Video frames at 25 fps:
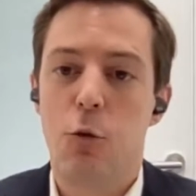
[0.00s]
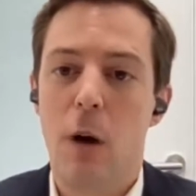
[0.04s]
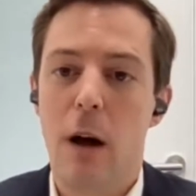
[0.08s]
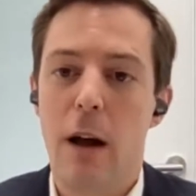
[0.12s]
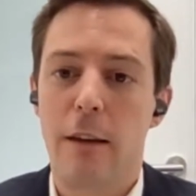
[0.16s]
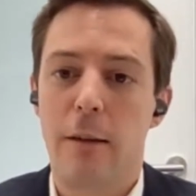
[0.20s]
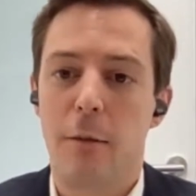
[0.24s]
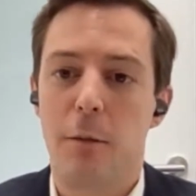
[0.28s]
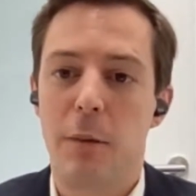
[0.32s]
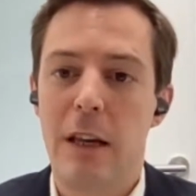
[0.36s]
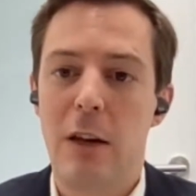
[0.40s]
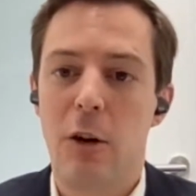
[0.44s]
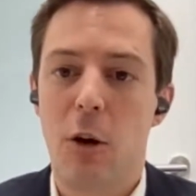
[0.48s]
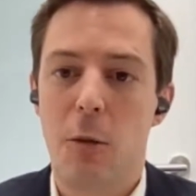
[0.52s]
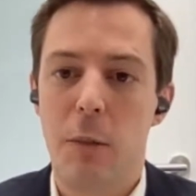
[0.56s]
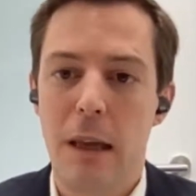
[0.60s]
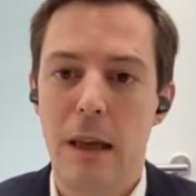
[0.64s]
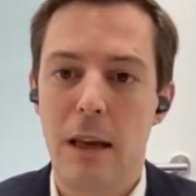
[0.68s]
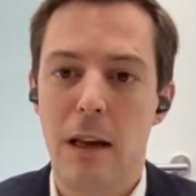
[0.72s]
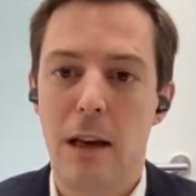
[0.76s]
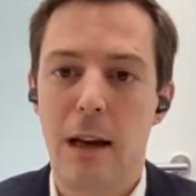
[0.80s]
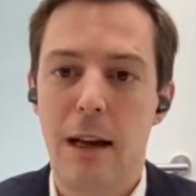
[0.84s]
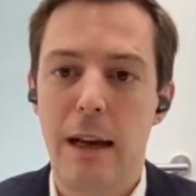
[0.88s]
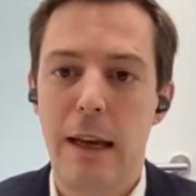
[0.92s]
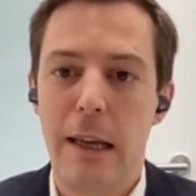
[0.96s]
was
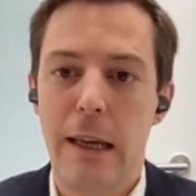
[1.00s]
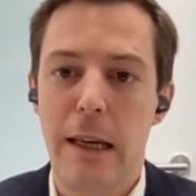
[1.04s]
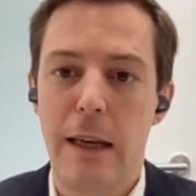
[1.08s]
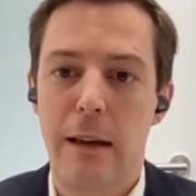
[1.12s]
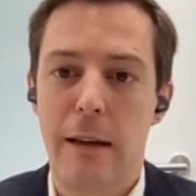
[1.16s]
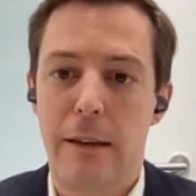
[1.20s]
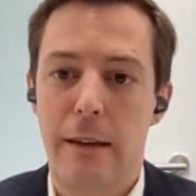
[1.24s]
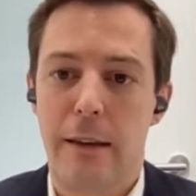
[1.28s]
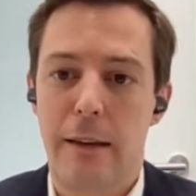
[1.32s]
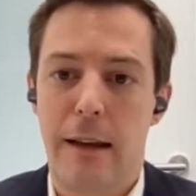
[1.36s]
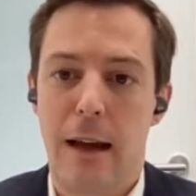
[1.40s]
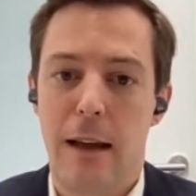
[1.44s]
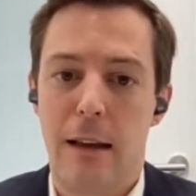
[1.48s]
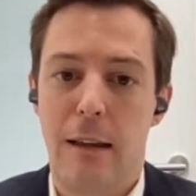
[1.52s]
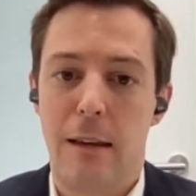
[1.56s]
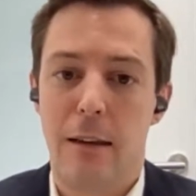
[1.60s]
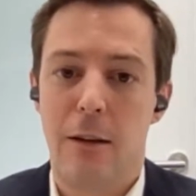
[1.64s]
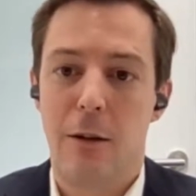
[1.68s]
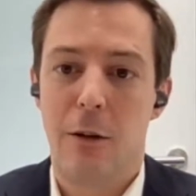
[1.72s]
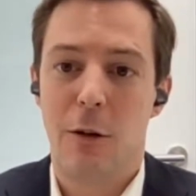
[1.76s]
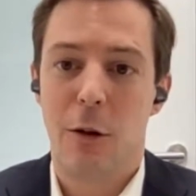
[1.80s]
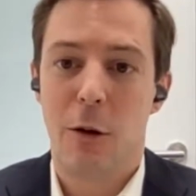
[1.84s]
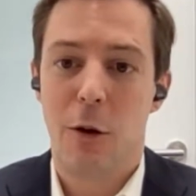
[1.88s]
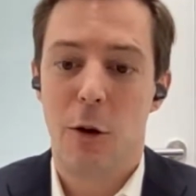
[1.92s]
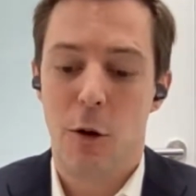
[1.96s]
becoming clear that
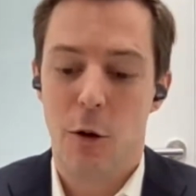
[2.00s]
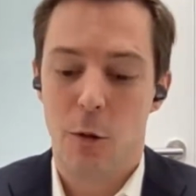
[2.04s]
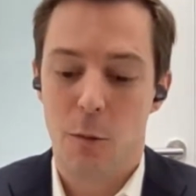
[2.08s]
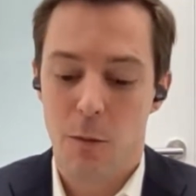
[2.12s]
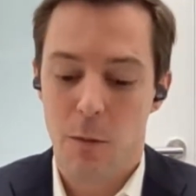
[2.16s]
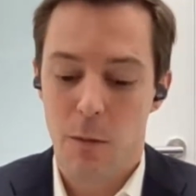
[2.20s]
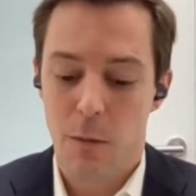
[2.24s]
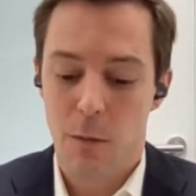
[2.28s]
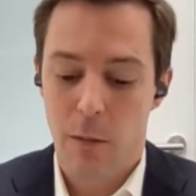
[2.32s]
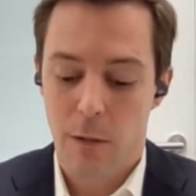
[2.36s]
uh,